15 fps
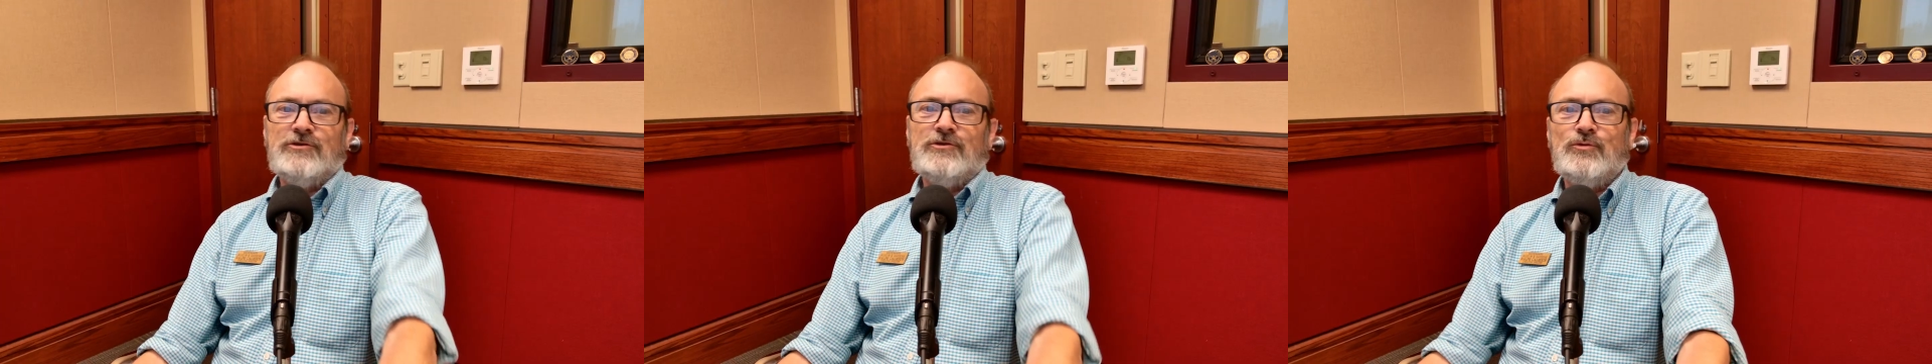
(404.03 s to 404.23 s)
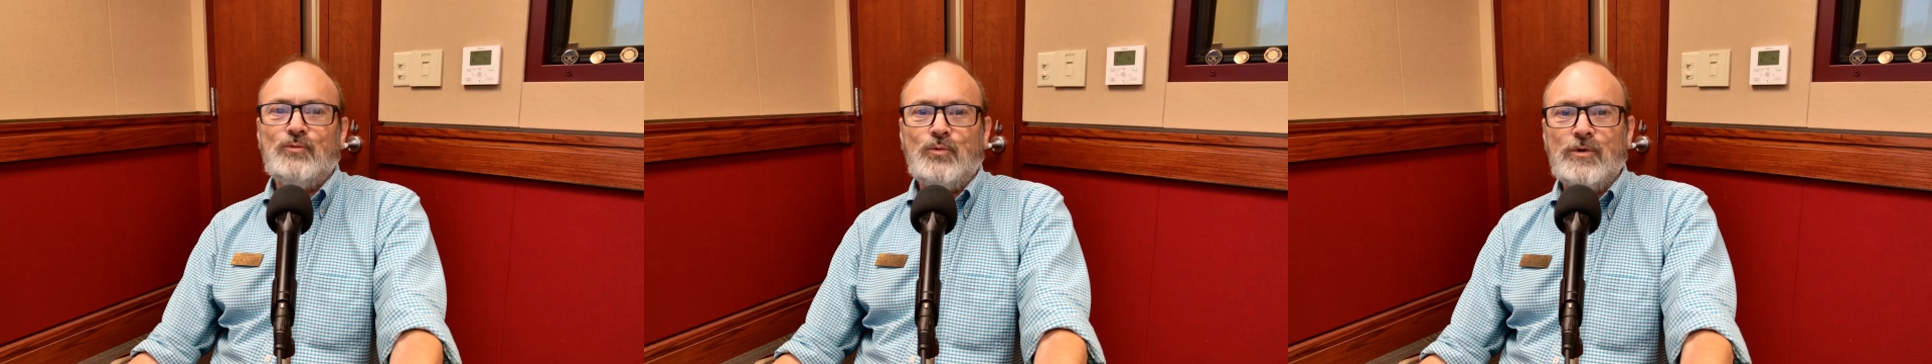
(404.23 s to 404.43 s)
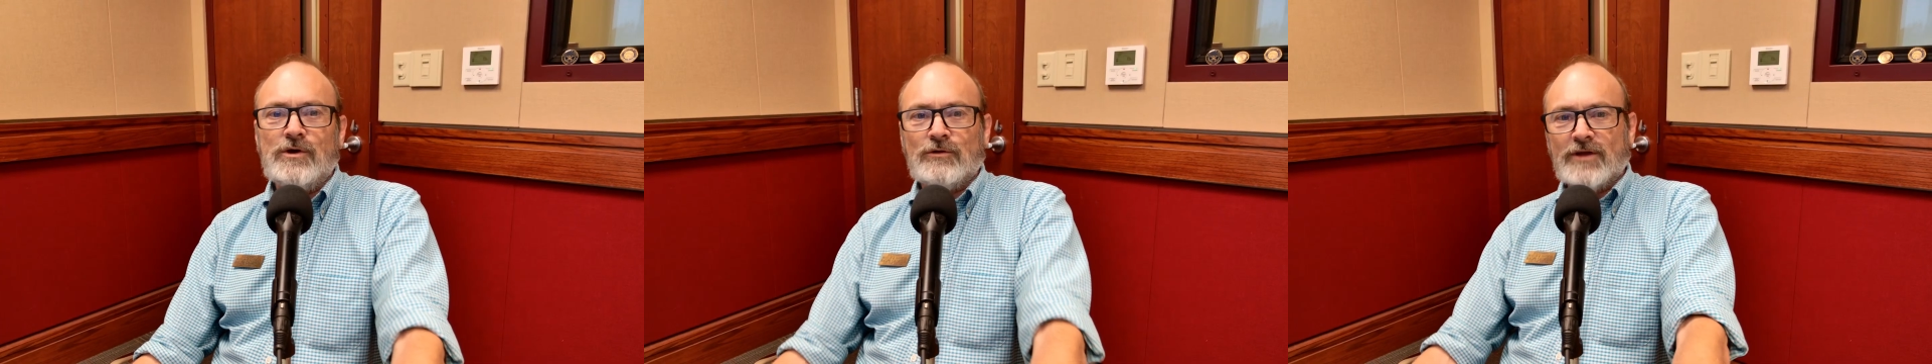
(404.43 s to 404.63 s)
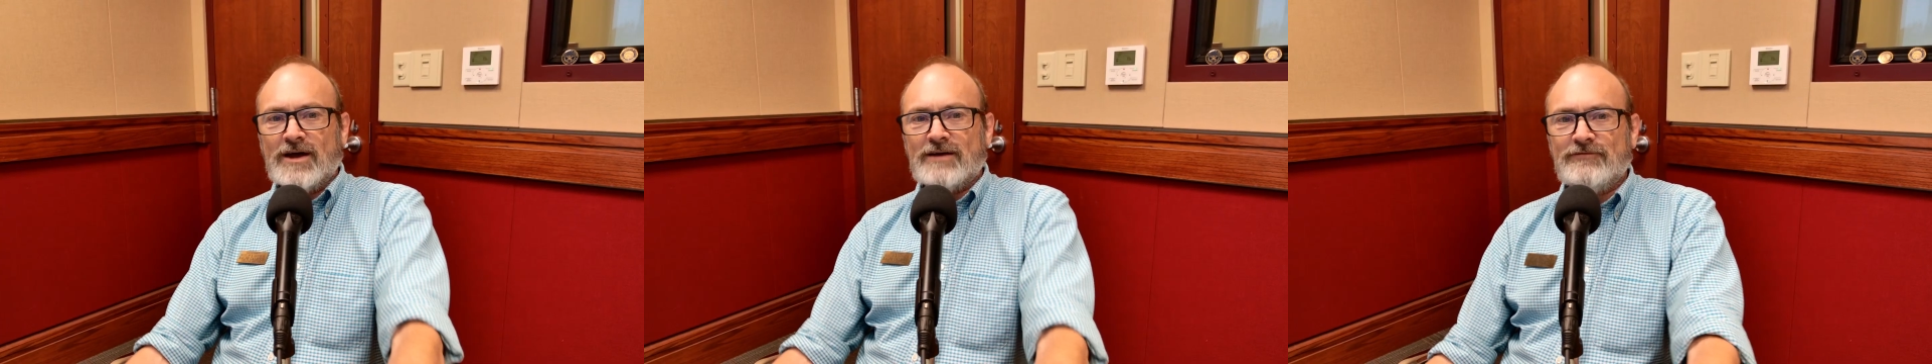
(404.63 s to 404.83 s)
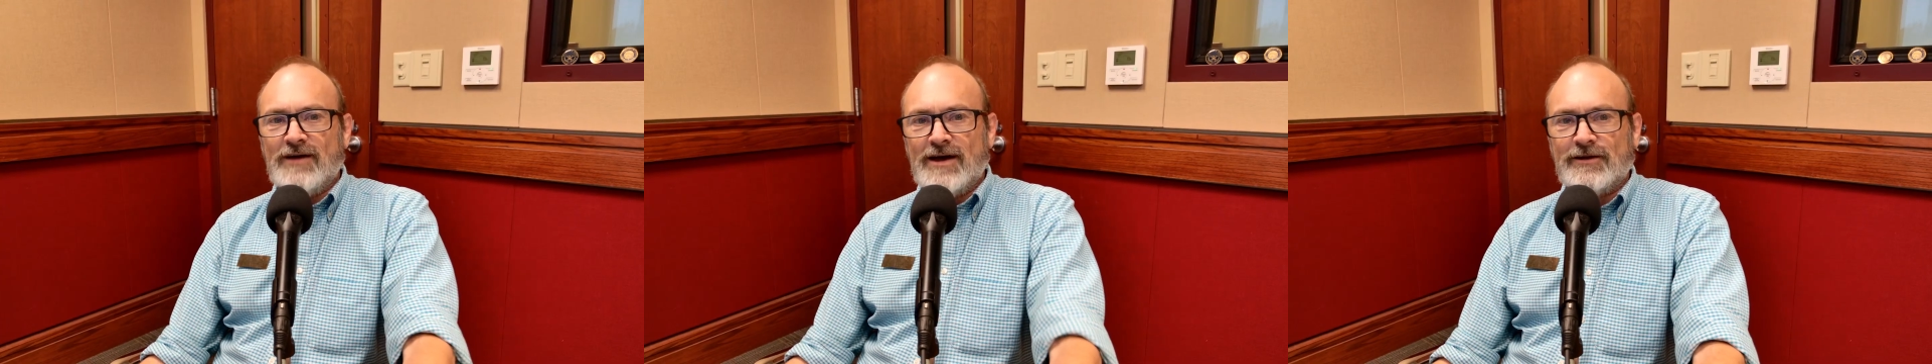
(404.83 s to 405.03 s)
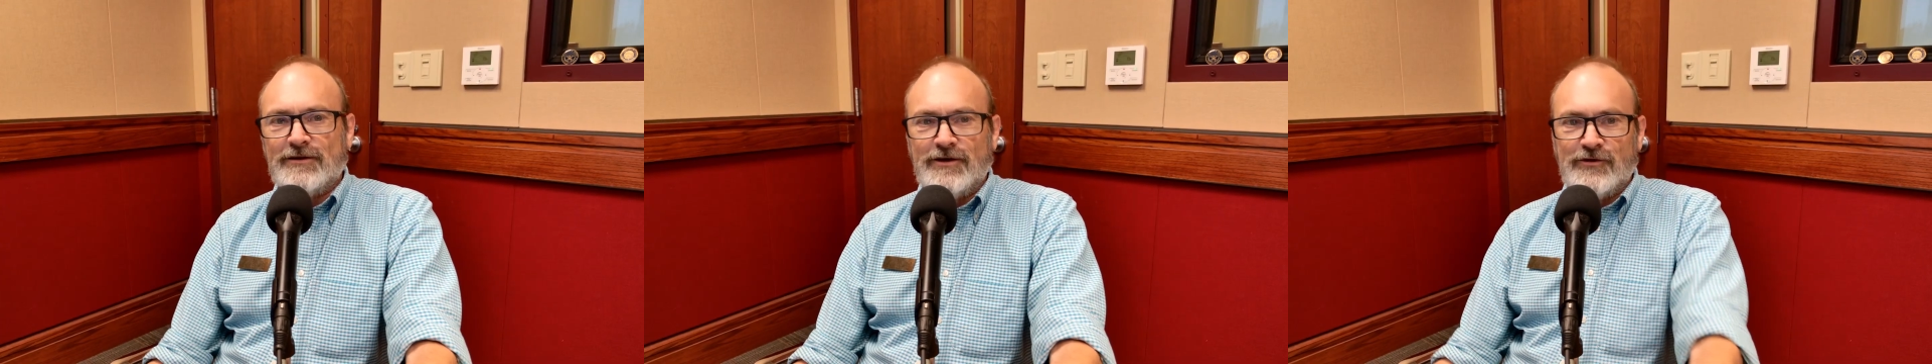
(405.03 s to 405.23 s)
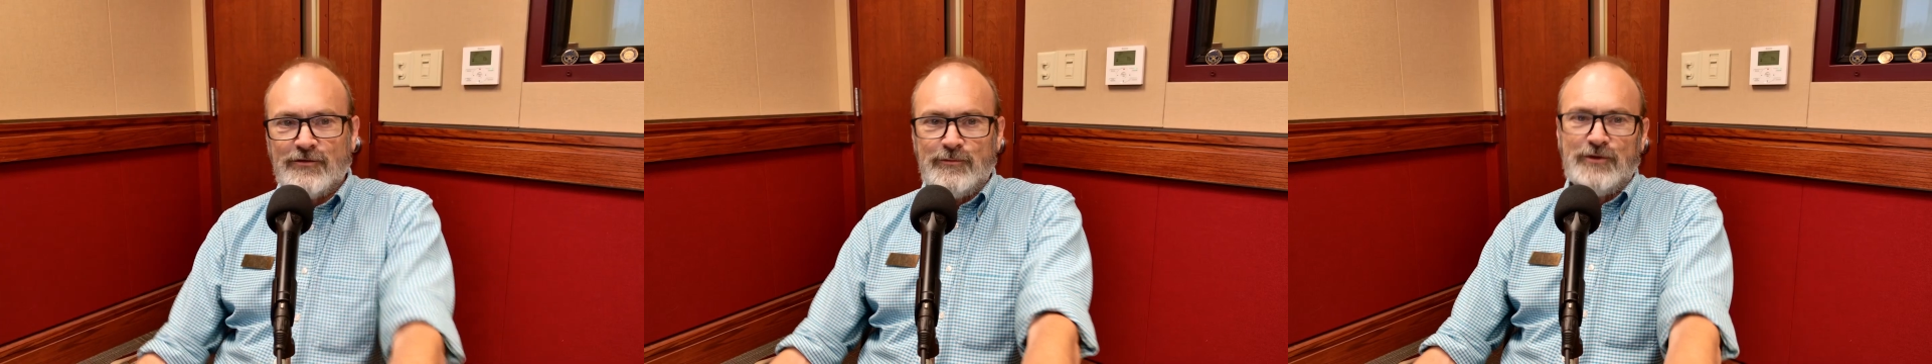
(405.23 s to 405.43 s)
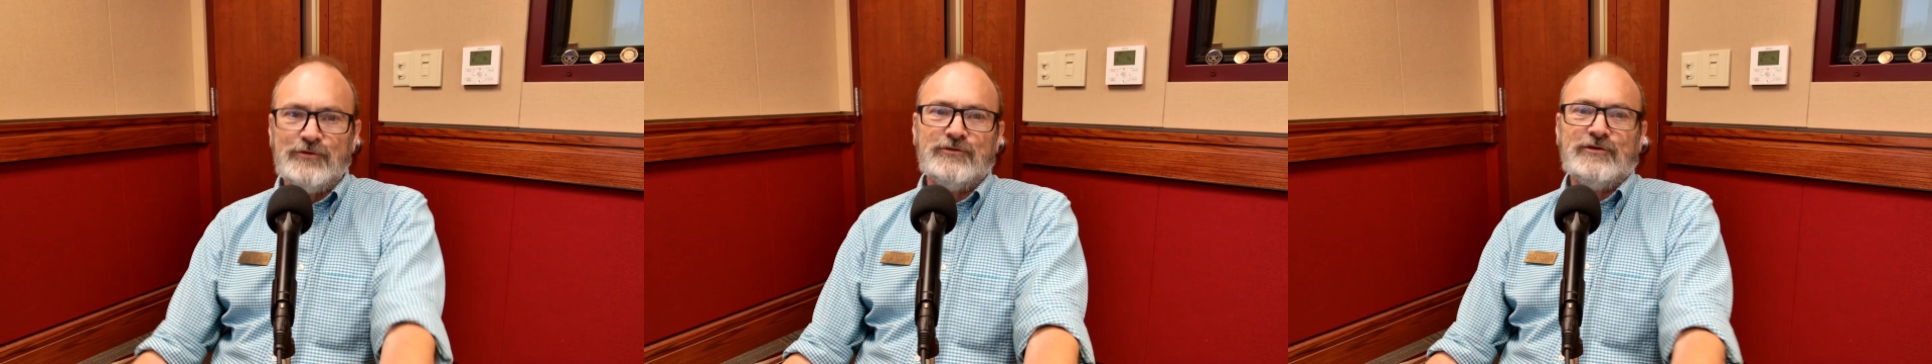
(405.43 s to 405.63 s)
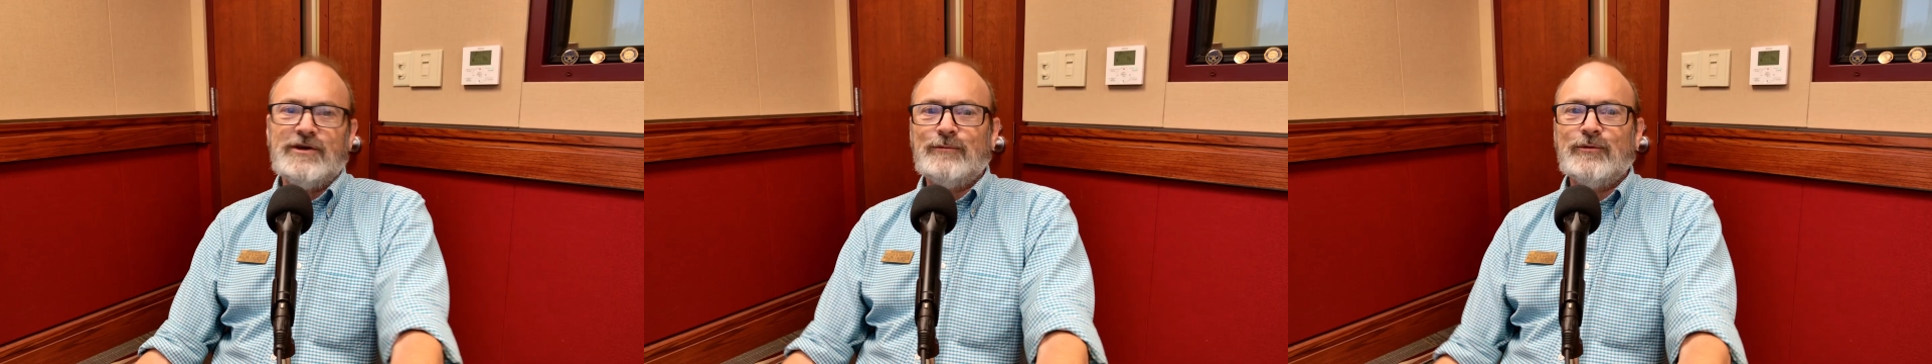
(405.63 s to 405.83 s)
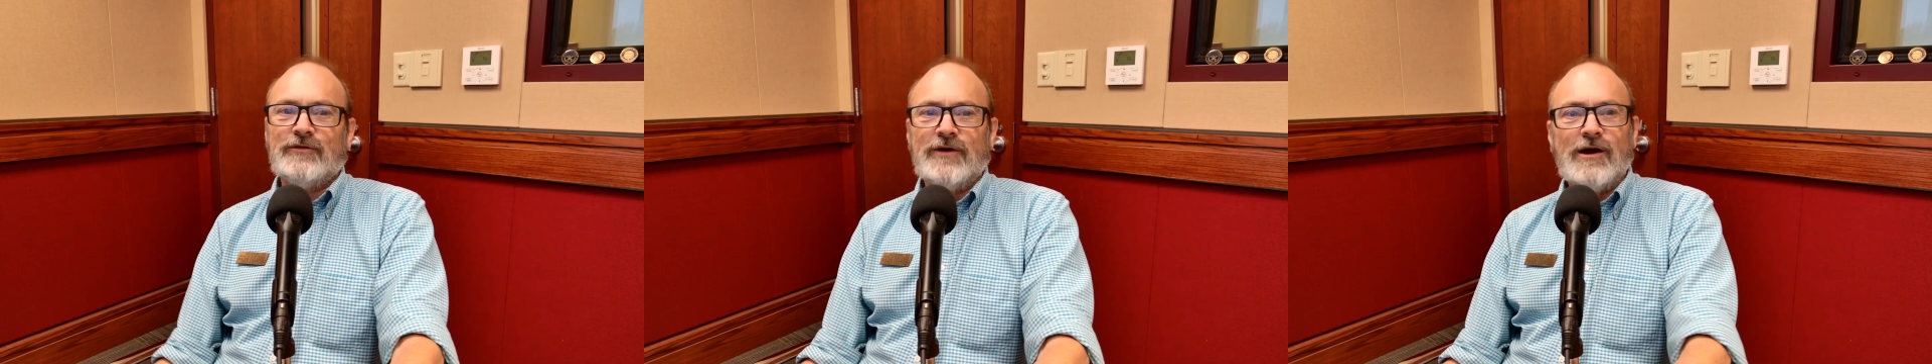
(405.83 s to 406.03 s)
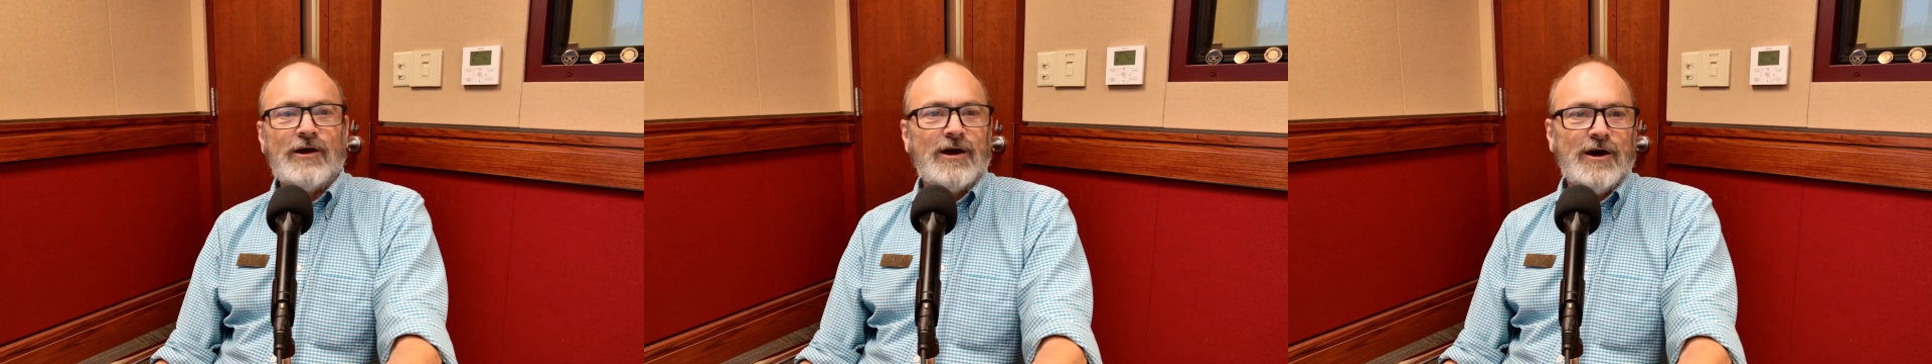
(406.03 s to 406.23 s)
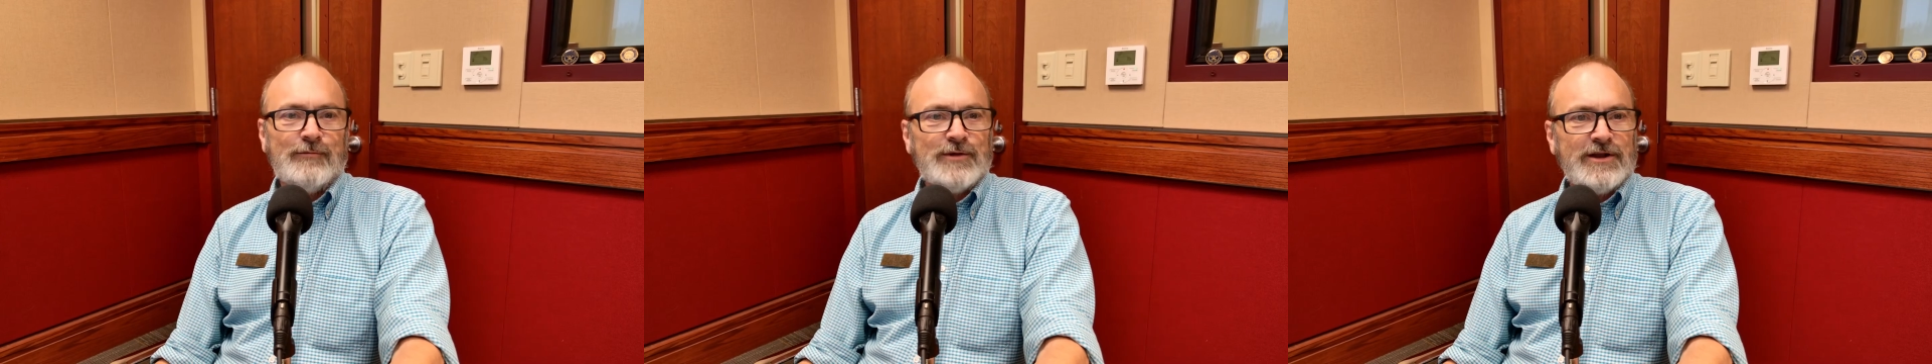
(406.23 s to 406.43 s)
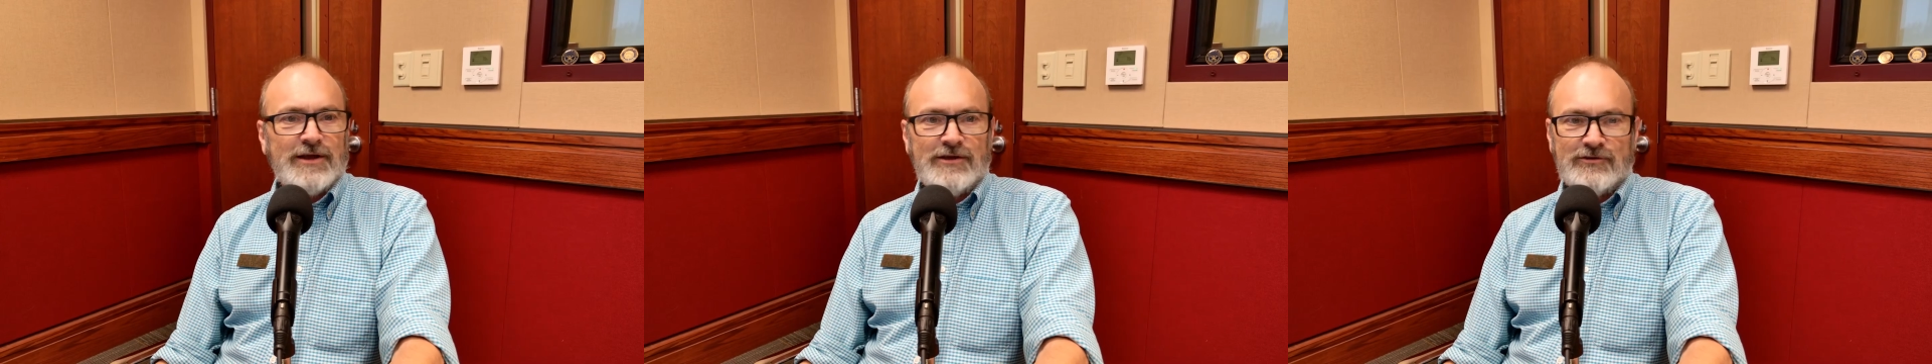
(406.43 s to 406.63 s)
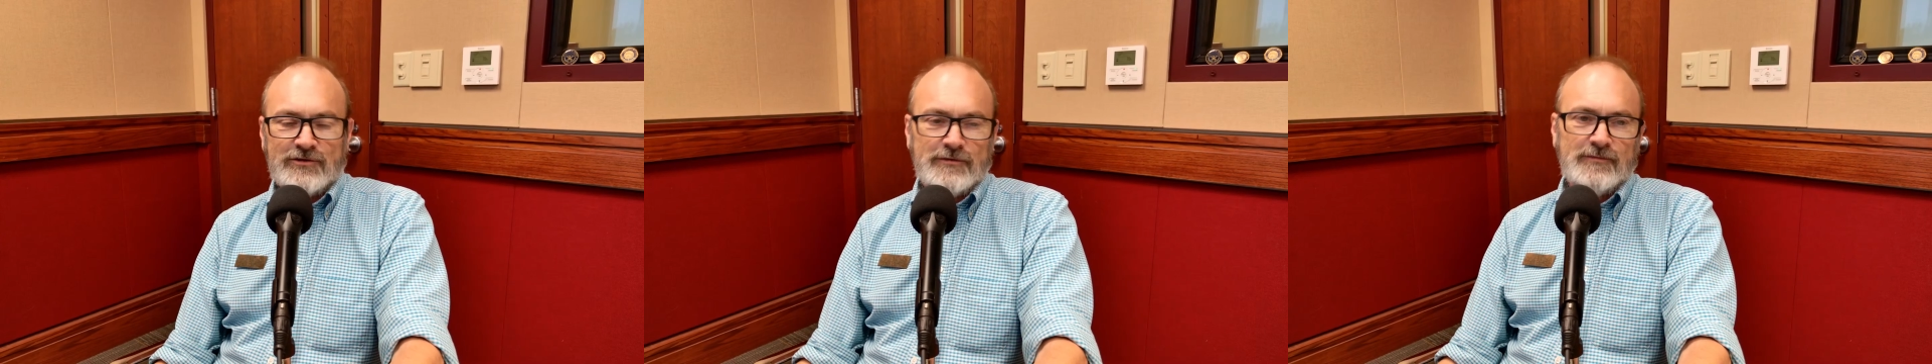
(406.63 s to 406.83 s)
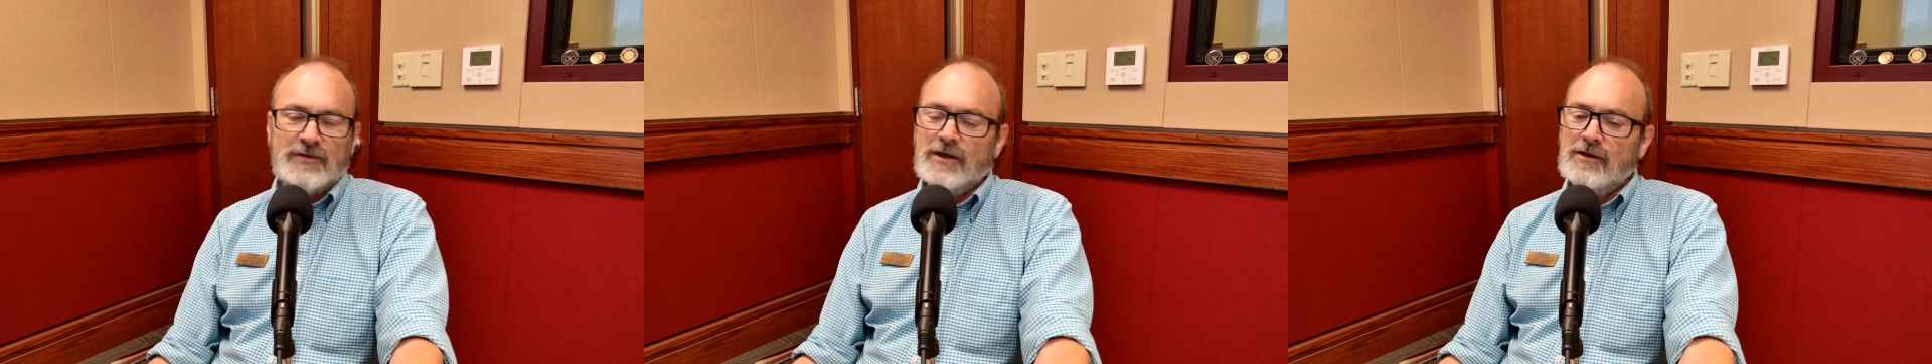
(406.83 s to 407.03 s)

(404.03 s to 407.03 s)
You will not find another museum with our combination.